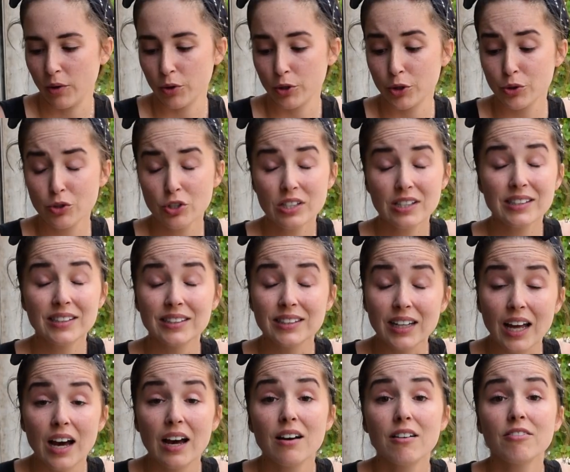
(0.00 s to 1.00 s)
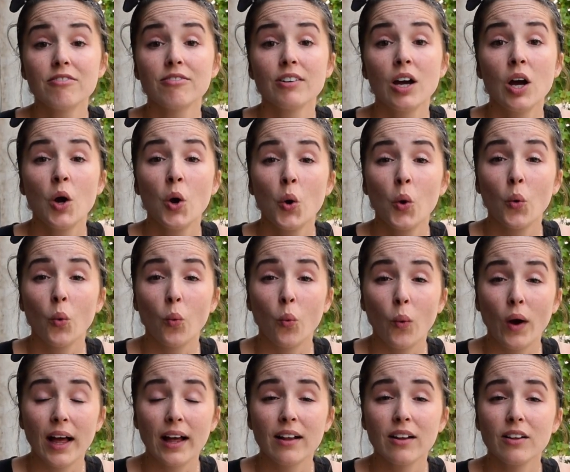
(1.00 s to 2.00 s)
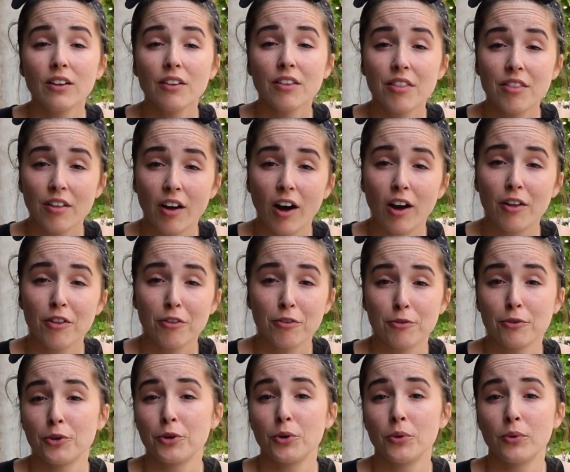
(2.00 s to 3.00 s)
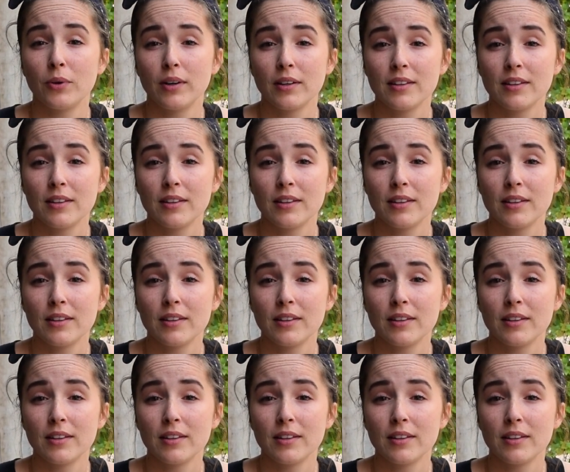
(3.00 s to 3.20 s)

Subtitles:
or who just love well thought through